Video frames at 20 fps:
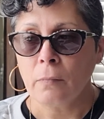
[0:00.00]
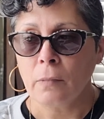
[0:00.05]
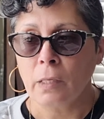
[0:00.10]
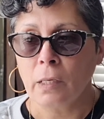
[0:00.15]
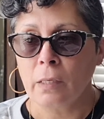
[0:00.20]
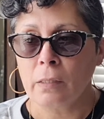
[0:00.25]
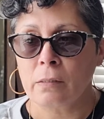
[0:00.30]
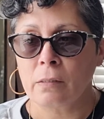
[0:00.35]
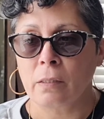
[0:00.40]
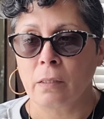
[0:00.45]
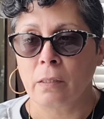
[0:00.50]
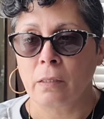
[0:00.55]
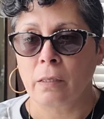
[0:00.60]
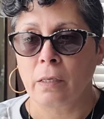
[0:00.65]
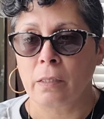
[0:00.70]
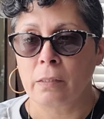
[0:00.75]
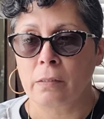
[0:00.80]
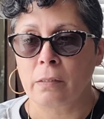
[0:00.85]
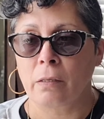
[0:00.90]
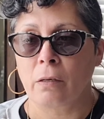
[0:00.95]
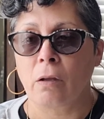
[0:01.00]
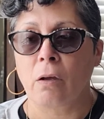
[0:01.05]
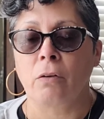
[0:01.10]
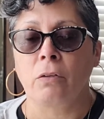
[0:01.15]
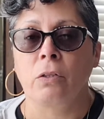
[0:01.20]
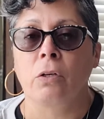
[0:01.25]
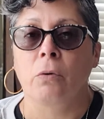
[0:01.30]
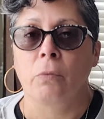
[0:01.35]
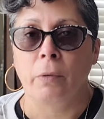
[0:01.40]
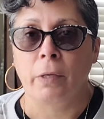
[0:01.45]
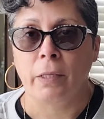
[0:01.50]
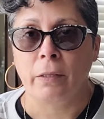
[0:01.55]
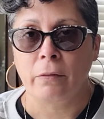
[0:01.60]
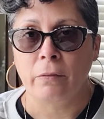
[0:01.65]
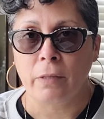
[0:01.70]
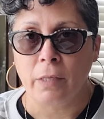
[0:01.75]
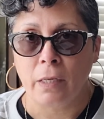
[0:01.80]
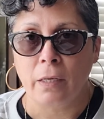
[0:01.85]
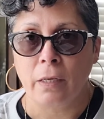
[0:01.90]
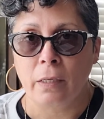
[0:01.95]
it's an ongoing
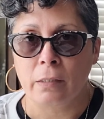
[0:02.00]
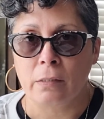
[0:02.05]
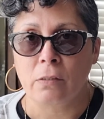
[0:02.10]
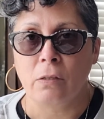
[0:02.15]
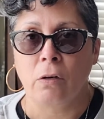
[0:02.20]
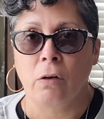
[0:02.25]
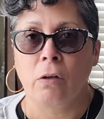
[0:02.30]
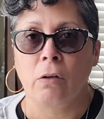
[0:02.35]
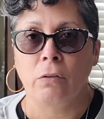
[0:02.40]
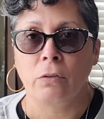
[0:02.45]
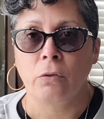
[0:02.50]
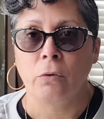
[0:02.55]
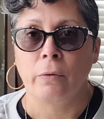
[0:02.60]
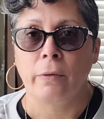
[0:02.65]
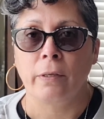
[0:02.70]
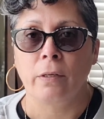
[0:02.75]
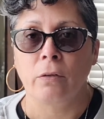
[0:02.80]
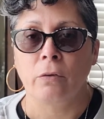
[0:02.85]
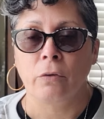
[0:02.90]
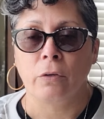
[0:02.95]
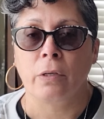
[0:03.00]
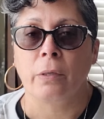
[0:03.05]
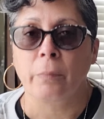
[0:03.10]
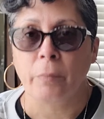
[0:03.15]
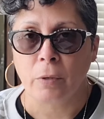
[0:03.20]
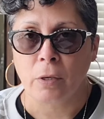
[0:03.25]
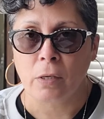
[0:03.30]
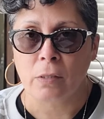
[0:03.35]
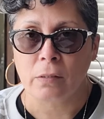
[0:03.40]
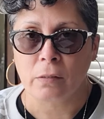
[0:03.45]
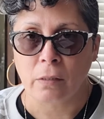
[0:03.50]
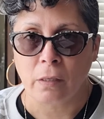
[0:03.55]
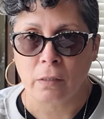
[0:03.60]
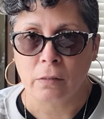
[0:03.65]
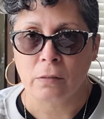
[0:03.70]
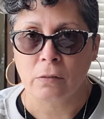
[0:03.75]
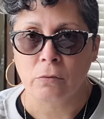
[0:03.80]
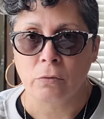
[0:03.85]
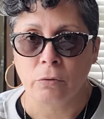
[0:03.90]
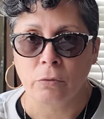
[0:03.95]
thing. It's an ongoing learning
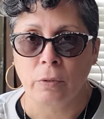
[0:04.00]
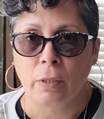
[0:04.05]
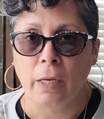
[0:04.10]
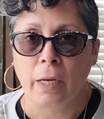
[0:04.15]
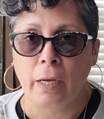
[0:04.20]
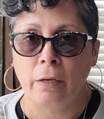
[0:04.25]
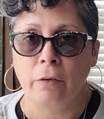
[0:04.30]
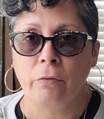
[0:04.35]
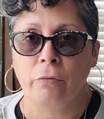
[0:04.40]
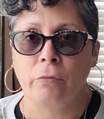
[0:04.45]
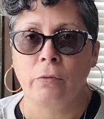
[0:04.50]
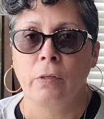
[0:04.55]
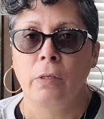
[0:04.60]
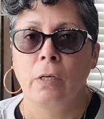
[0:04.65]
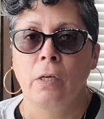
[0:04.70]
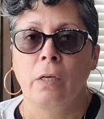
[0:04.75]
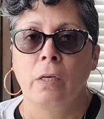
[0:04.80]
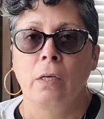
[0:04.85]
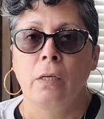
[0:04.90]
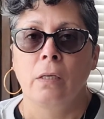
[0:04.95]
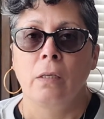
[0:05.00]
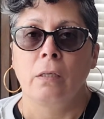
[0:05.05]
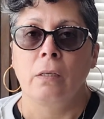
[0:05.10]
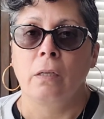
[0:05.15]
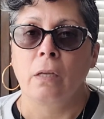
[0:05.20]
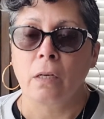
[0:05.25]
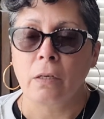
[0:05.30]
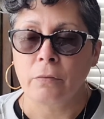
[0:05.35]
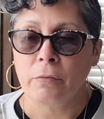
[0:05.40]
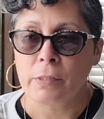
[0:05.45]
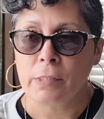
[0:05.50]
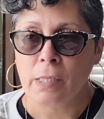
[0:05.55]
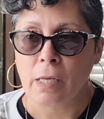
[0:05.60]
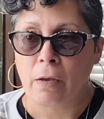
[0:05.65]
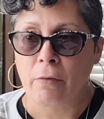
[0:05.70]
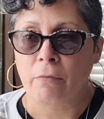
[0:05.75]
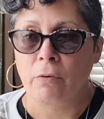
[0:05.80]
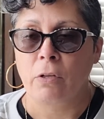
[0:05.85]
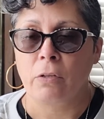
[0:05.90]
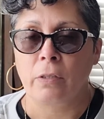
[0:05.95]
process through life. None of us
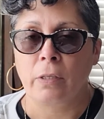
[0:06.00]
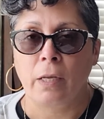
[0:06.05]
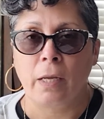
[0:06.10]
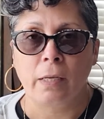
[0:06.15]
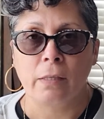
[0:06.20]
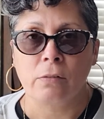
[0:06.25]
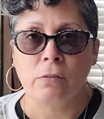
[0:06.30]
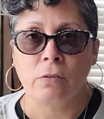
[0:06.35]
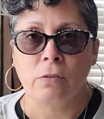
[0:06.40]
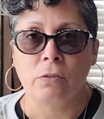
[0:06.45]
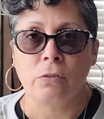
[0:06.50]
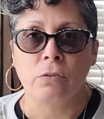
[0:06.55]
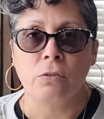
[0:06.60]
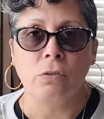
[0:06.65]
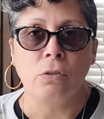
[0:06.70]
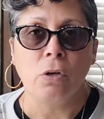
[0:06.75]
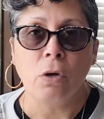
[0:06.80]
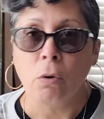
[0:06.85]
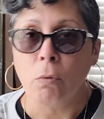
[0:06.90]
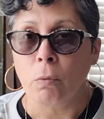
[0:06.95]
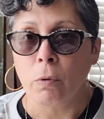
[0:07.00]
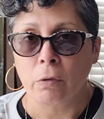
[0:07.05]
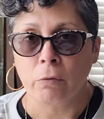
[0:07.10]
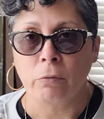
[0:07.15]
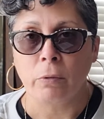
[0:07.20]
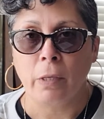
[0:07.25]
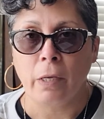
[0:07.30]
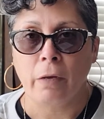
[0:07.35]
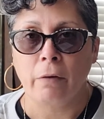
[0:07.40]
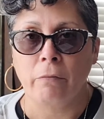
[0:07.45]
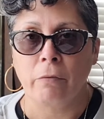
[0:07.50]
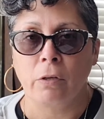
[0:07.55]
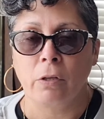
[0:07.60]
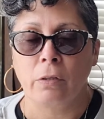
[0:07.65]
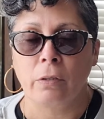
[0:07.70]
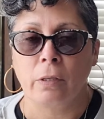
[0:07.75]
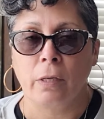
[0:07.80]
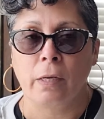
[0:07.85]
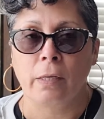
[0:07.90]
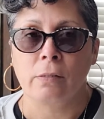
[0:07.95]
have all the answers. No one will have all
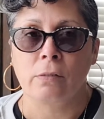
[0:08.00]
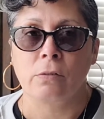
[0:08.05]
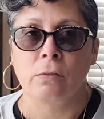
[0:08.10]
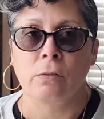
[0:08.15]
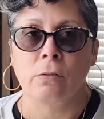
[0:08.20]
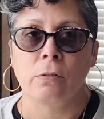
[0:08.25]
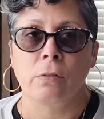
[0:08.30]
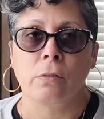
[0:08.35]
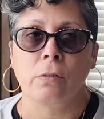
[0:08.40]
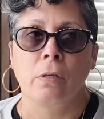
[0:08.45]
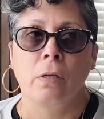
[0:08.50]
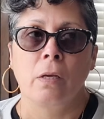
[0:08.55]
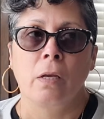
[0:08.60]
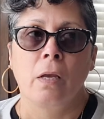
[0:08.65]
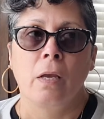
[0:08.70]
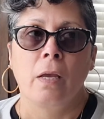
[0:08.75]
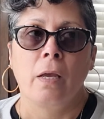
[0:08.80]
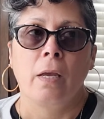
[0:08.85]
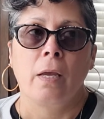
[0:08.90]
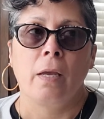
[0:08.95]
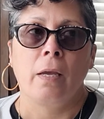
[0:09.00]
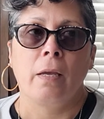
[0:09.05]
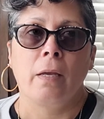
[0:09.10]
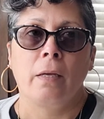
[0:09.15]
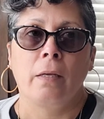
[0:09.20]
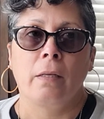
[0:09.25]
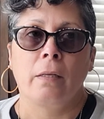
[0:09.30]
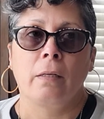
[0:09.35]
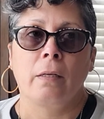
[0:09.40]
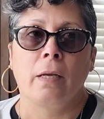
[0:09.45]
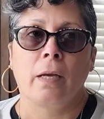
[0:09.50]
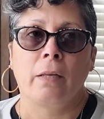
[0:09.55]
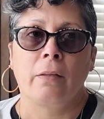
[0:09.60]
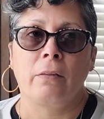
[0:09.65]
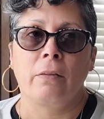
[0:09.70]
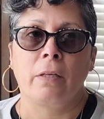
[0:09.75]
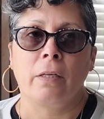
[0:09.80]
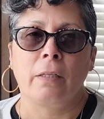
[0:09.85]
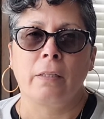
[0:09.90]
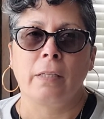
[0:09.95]
the answers. And I
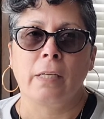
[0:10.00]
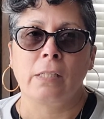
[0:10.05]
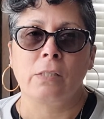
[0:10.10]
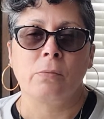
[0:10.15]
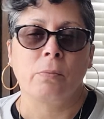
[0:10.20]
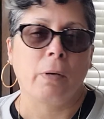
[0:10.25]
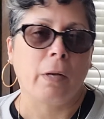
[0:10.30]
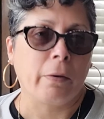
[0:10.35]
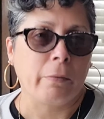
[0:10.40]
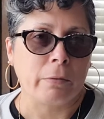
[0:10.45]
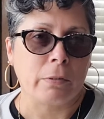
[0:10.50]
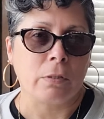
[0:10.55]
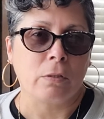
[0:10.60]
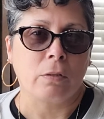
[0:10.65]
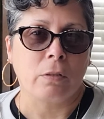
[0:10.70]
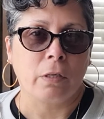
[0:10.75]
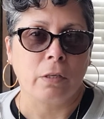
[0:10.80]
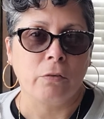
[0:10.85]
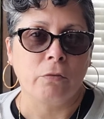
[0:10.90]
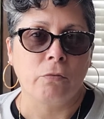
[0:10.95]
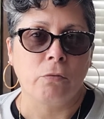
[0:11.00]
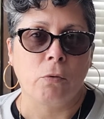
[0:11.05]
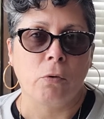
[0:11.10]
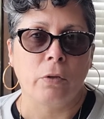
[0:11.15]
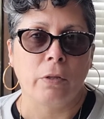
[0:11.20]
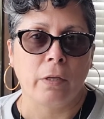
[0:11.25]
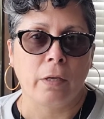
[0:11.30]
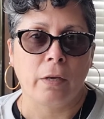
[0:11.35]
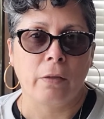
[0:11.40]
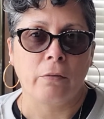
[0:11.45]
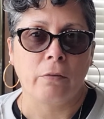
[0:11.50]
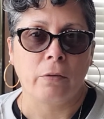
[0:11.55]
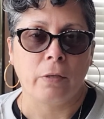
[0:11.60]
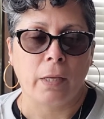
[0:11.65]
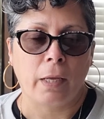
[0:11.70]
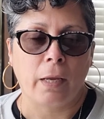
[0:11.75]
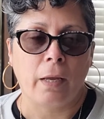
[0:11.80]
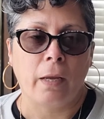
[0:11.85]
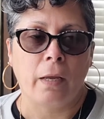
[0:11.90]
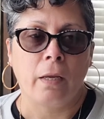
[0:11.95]
think that's what I was looking for the other
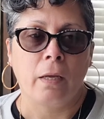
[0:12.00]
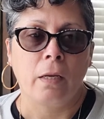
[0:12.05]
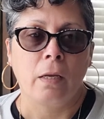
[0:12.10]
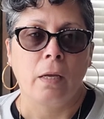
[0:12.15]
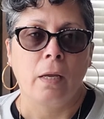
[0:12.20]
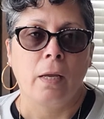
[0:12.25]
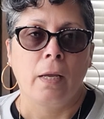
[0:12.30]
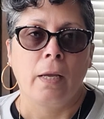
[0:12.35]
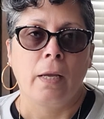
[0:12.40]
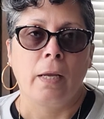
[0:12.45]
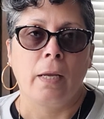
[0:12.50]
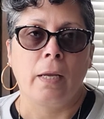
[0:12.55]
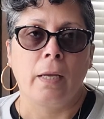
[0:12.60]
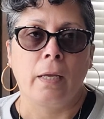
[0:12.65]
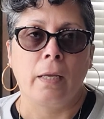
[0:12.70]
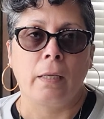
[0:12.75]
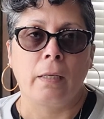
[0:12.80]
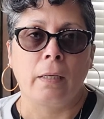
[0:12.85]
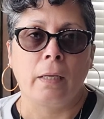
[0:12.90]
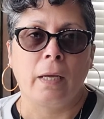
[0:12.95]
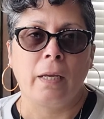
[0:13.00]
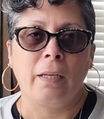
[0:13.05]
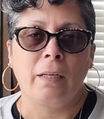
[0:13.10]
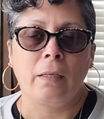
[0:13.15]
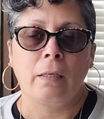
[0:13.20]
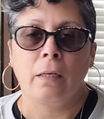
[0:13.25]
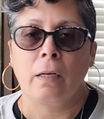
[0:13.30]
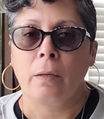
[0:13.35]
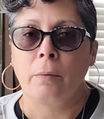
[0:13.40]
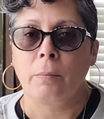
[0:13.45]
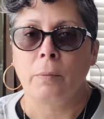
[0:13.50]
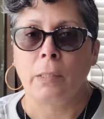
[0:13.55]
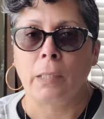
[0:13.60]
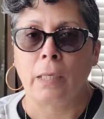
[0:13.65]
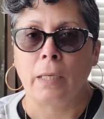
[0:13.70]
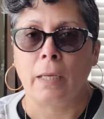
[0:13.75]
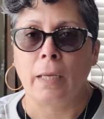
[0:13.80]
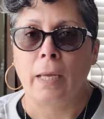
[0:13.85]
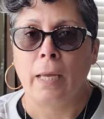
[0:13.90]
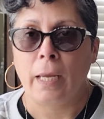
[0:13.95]
day. And I ended up
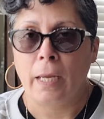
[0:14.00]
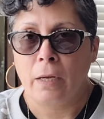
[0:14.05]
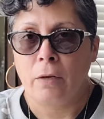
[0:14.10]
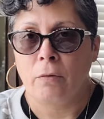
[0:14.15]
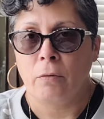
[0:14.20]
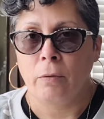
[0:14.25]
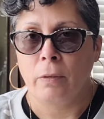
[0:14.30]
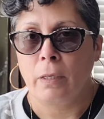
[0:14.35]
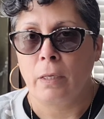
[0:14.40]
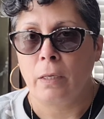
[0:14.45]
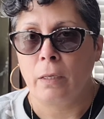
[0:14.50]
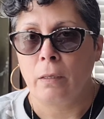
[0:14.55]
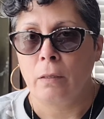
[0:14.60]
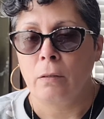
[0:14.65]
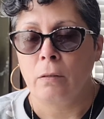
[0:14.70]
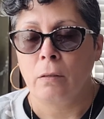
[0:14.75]
getting angry